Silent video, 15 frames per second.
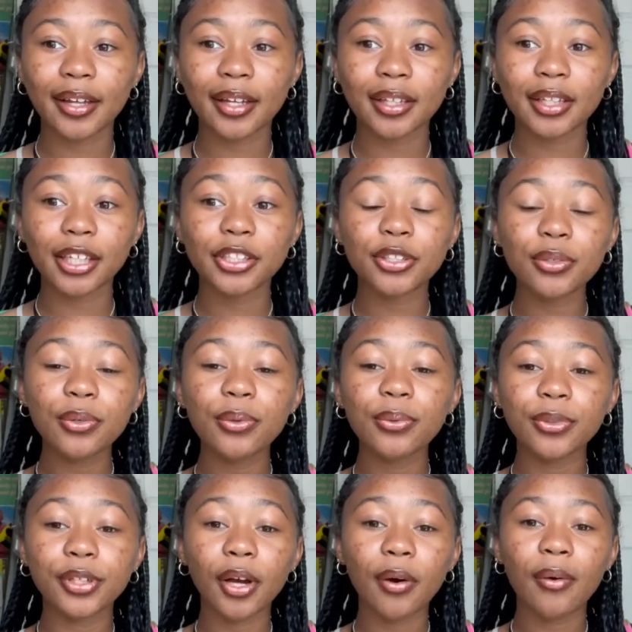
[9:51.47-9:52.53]
that you
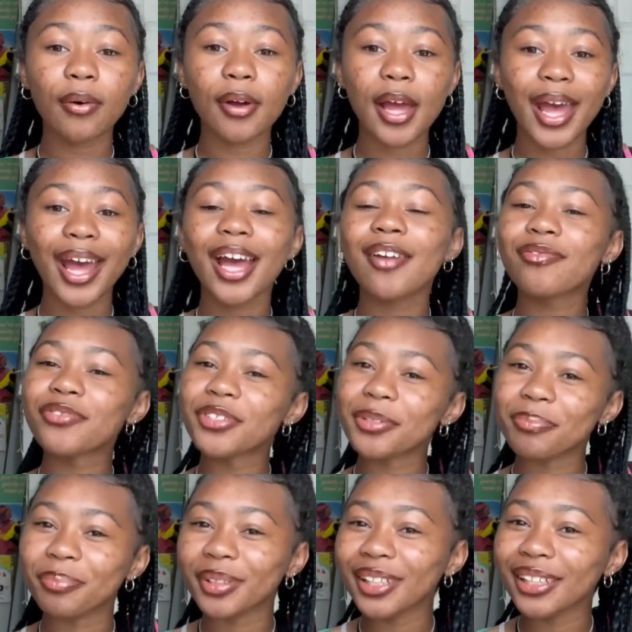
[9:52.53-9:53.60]
don't have to
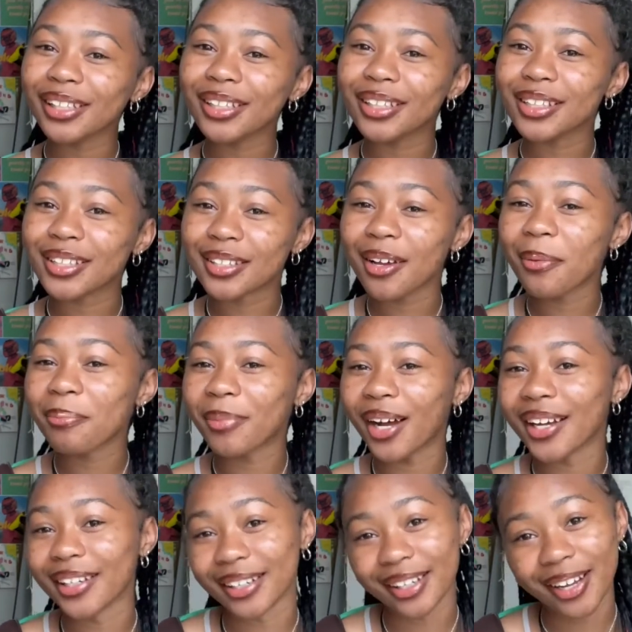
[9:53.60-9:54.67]
be
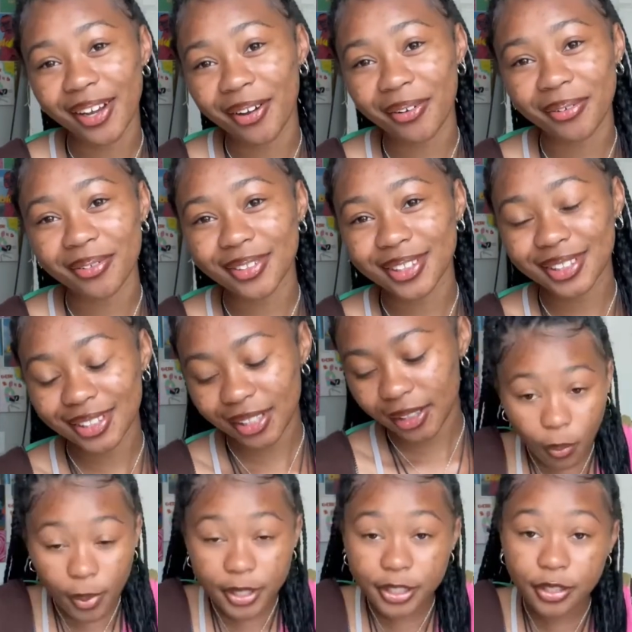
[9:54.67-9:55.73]
somebody else.
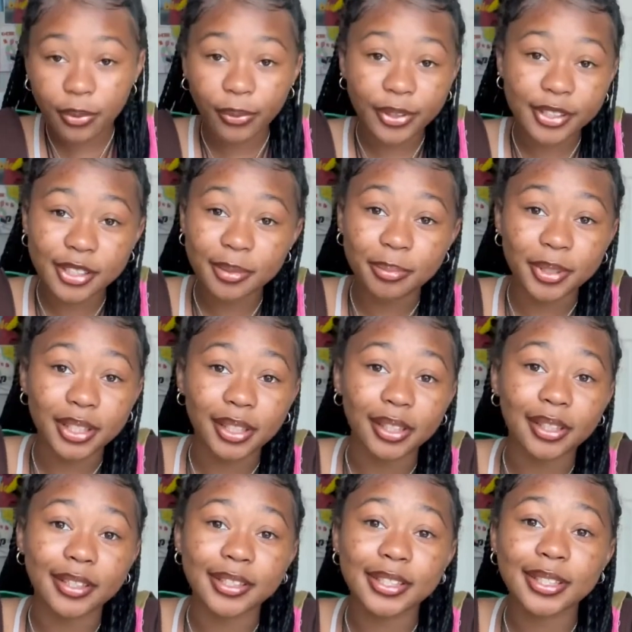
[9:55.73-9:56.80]
Always going to
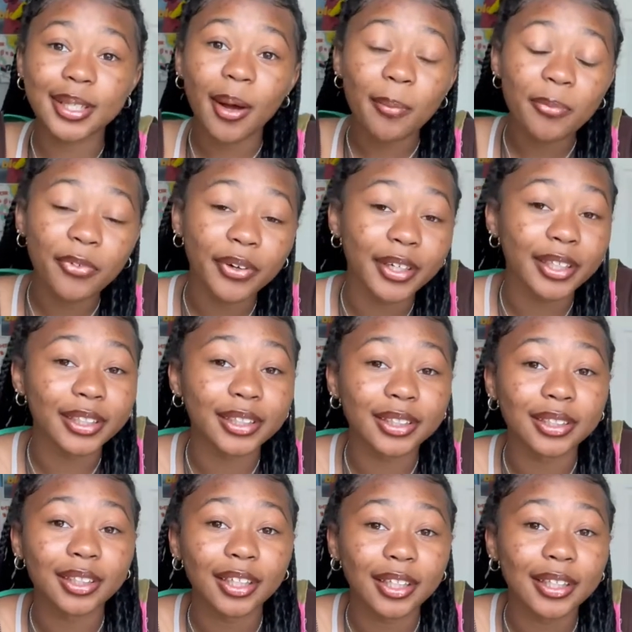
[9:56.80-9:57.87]
be someone
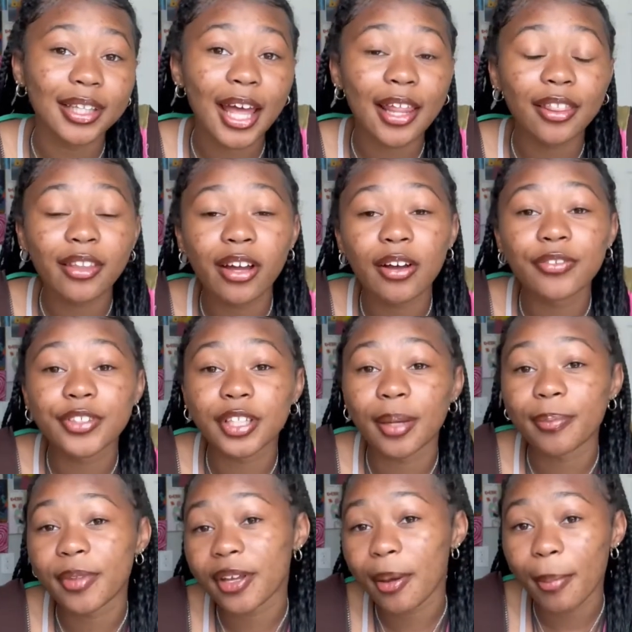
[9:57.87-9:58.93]
that loves
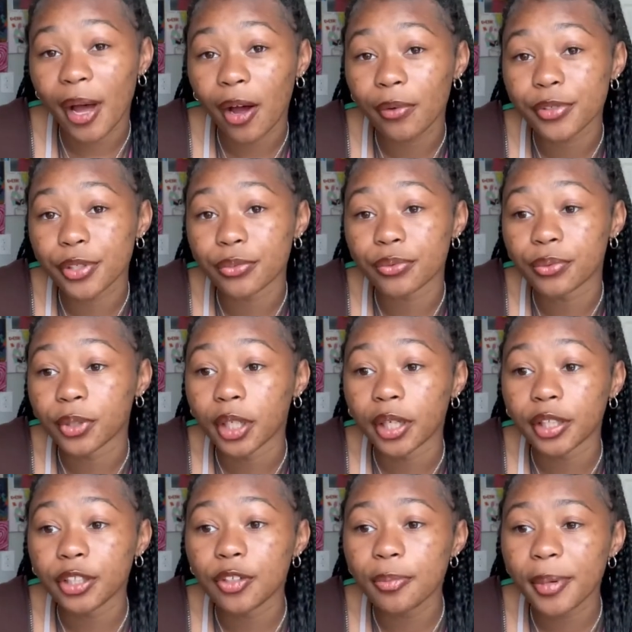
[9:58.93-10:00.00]
something about you.
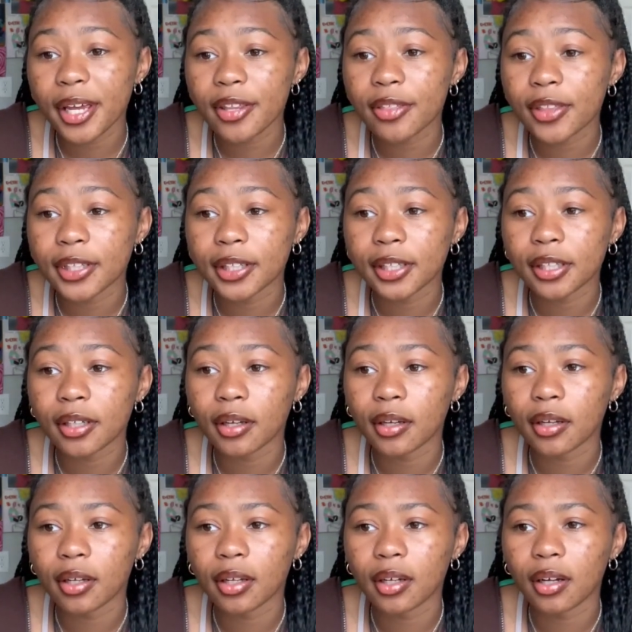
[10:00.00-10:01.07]
You may think,
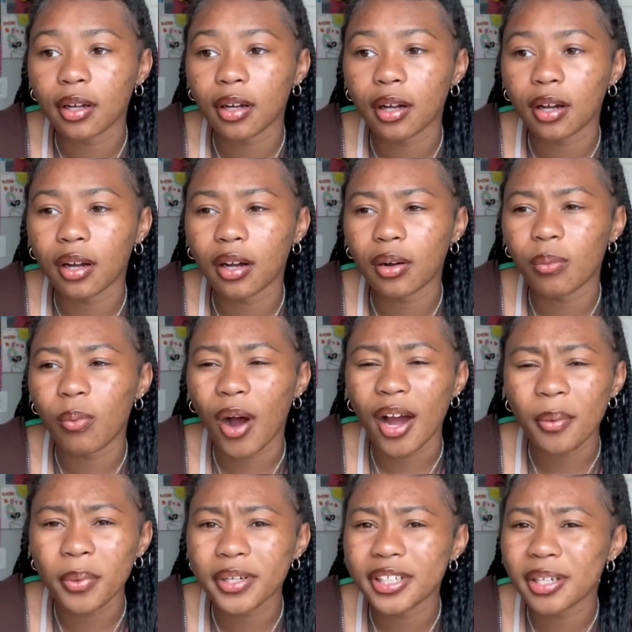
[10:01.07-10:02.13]
why
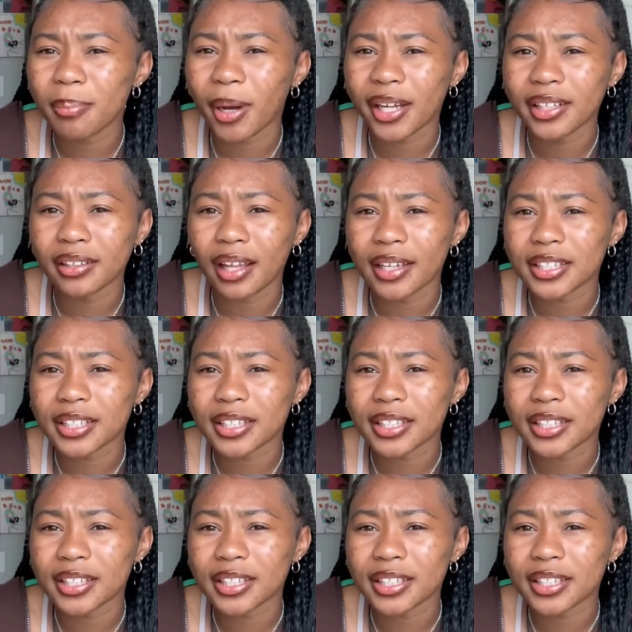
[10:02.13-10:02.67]
would anybody like